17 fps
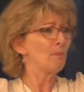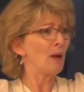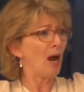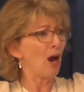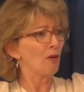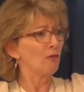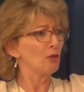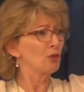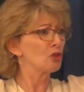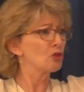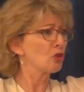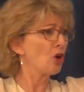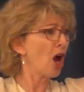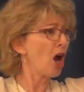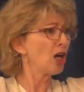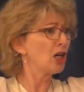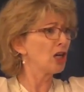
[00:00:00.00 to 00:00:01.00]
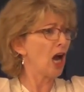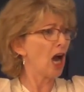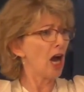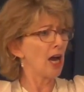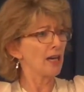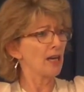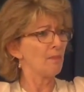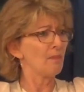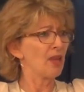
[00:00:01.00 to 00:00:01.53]
powerful, strong
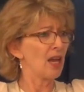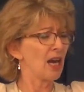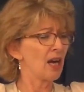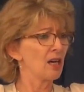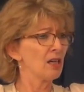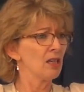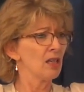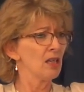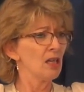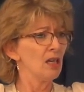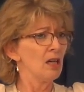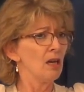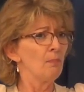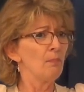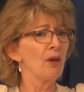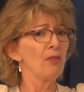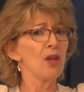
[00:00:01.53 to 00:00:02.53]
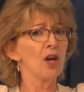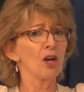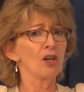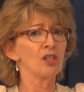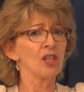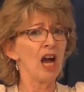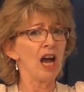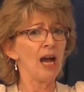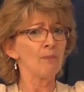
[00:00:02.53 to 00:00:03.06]
God up there, but there are
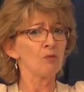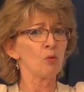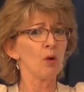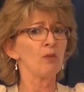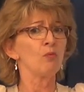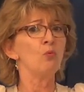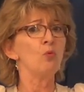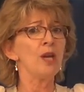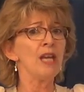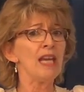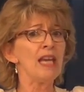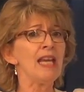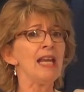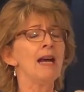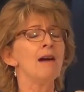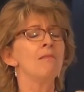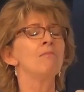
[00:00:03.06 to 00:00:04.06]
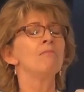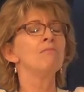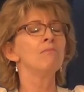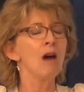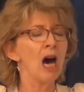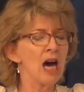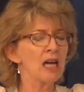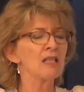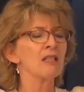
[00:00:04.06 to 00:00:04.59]
times when we
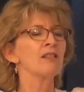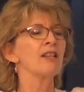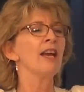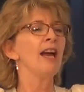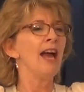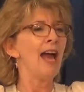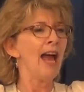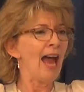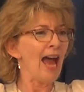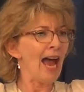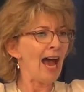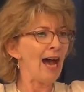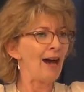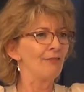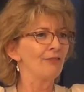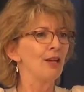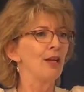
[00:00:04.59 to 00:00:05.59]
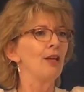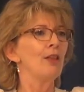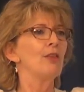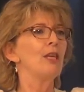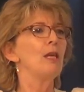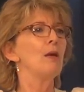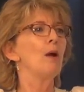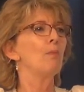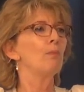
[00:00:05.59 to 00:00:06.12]
must have
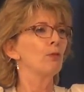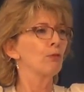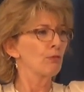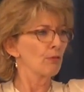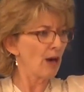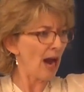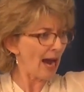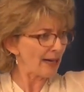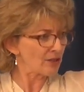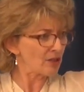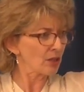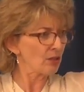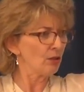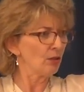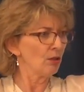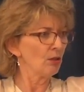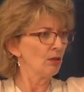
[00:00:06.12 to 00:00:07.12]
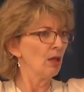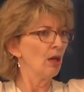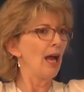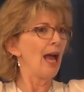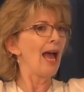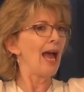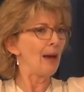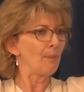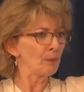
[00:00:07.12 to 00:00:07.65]
the practical
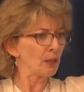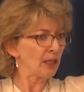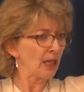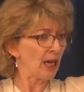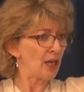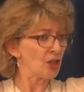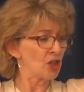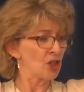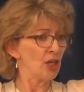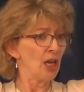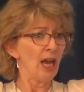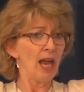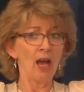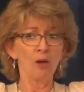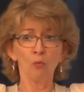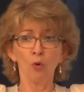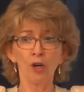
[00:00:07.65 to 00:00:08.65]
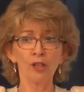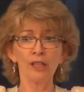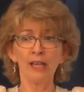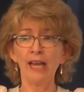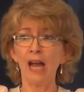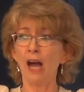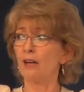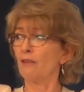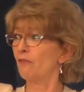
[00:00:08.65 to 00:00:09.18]
application and working
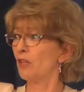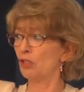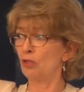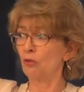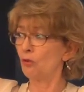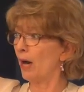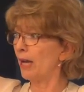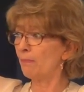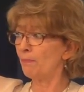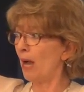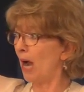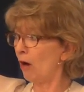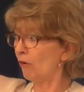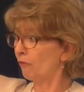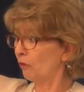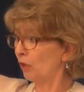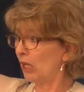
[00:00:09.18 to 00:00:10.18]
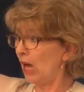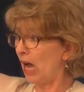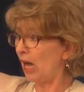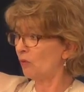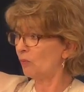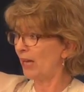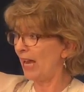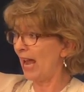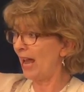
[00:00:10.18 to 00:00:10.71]
out of this great, powerful
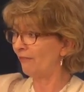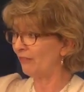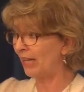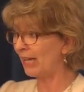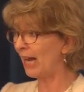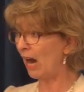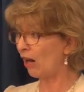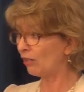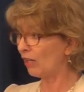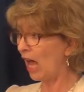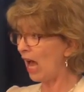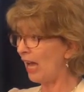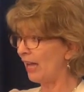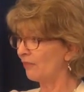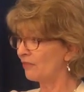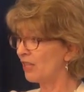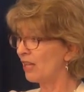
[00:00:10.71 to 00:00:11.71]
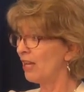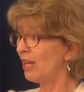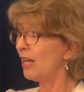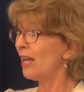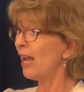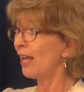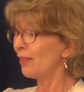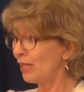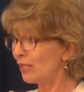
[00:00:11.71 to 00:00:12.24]
God we have in our lives.
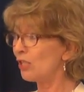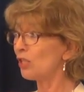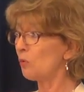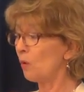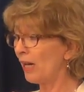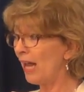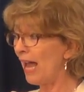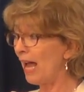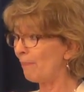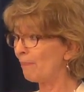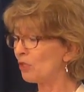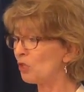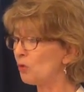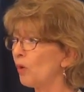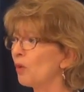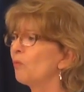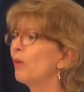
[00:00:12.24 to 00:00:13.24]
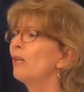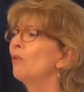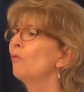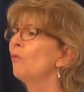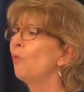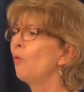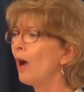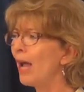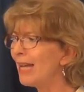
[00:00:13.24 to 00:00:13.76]
And this is what happens when we
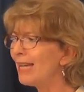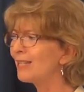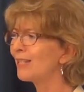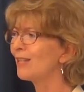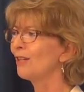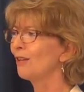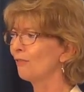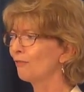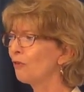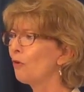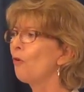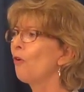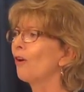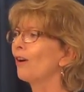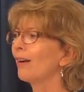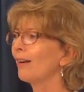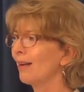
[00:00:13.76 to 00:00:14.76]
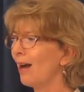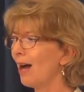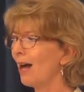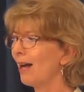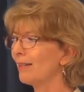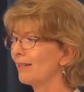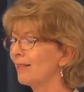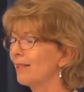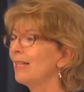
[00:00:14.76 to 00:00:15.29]
wait for God.